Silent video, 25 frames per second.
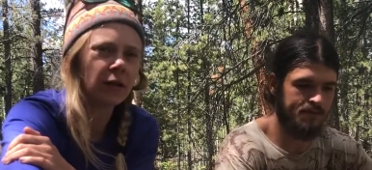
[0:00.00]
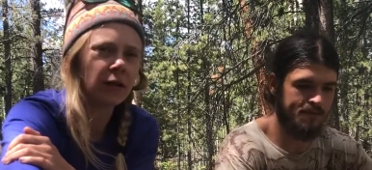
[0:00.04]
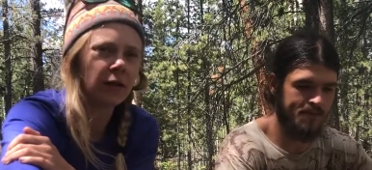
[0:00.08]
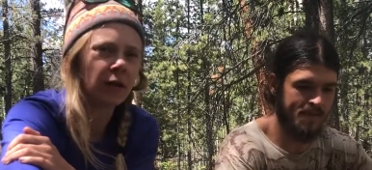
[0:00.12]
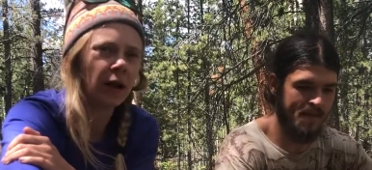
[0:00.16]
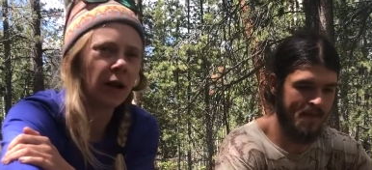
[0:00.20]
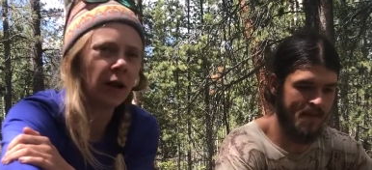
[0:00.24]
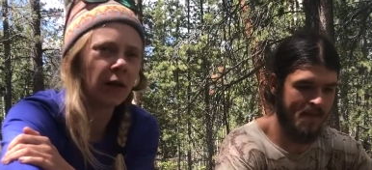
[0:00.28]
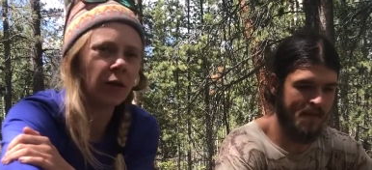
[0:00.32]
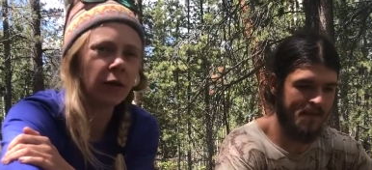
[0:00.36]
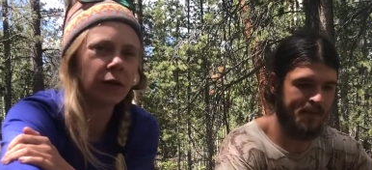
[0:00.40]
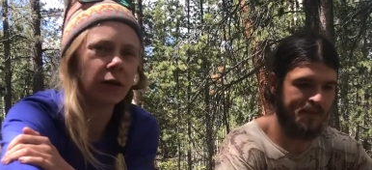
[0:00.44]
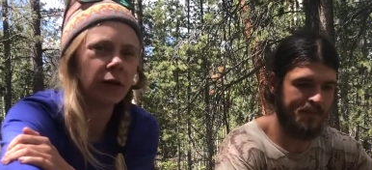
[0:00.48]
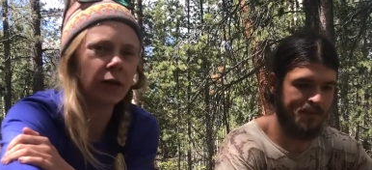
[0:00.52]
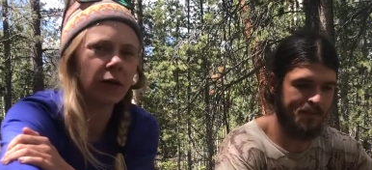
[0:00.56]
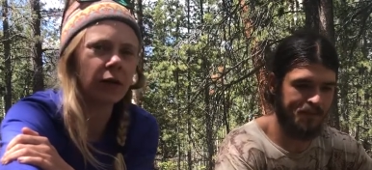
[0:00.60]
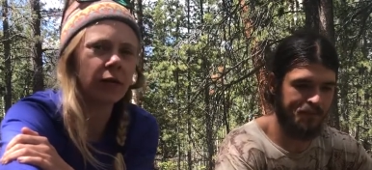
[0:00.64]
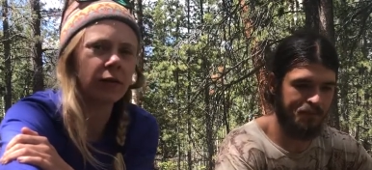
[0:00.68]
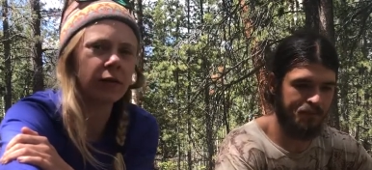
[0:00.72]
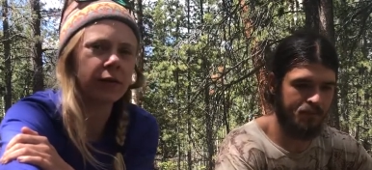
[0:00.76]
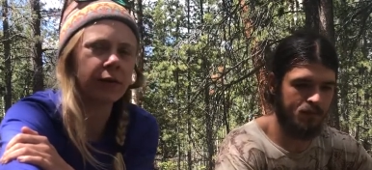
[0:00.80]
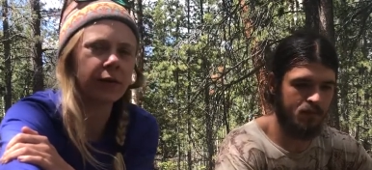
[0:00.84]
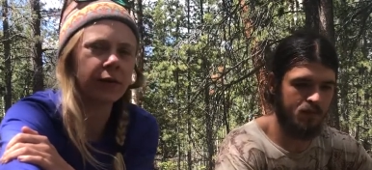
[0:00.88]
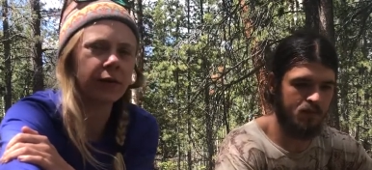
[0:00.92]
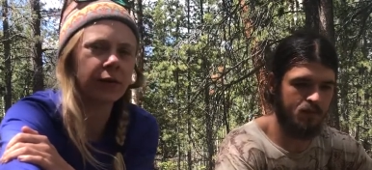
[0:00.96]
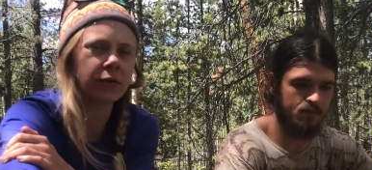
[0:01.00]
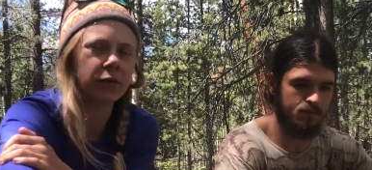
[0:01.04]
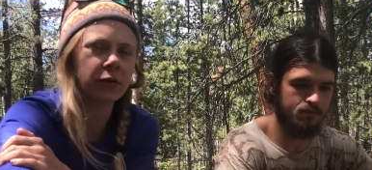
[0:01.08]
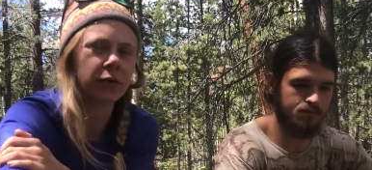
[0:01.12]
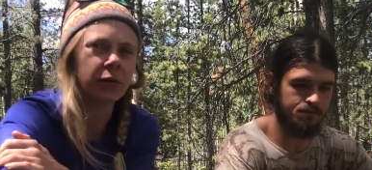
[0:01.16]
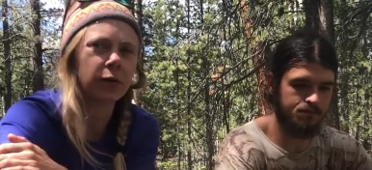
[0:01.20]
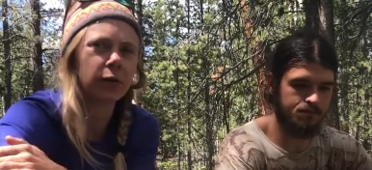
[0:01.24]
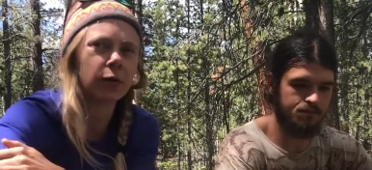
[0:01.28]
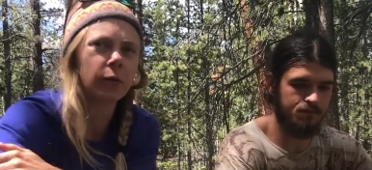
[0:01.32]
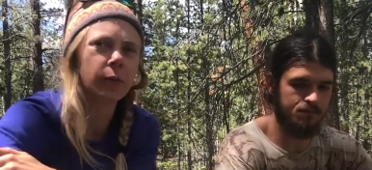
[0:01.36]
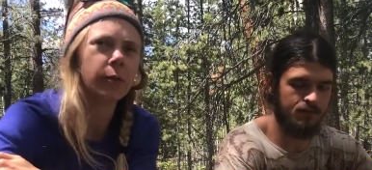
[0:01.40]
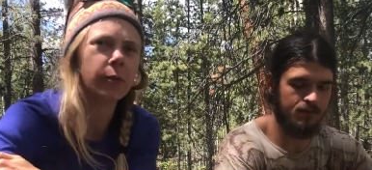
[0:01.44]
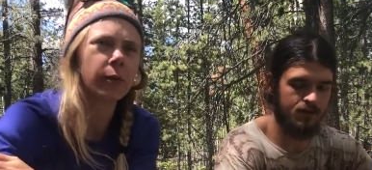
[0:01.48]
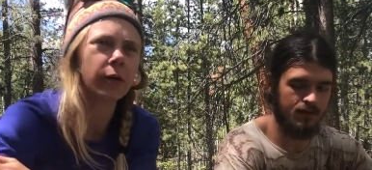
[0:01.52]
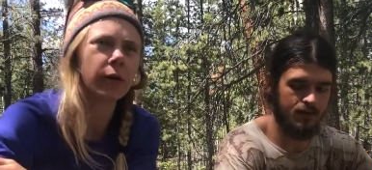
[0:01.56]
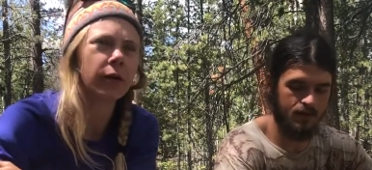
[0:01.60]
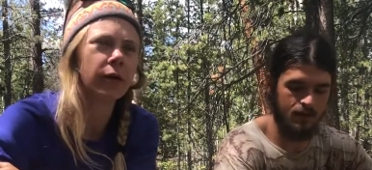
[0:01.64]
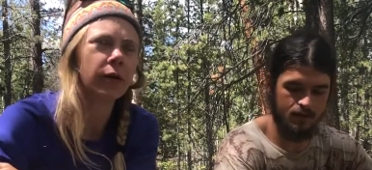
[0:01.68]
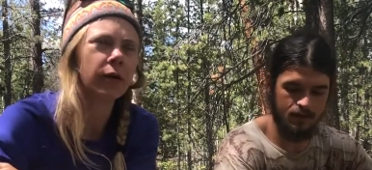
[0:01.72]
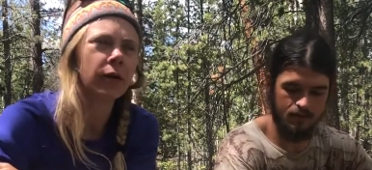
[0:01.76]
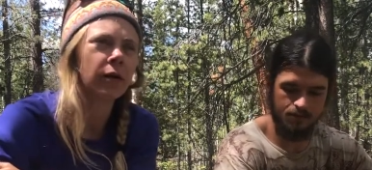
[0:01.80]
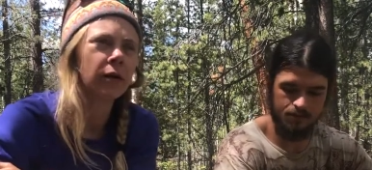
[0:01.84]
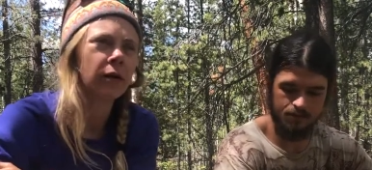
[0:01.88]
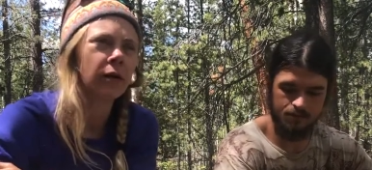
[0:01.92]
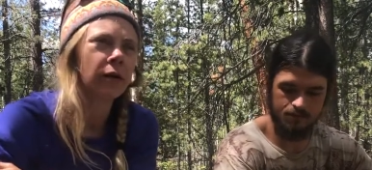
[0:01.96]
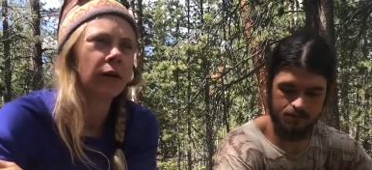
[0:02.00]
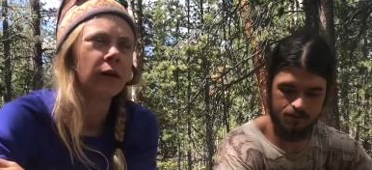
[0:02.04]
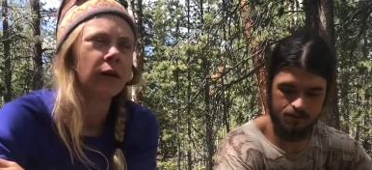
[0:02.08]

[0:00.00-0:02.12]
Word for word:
Speaker 1: Not on the Colorado Trail, but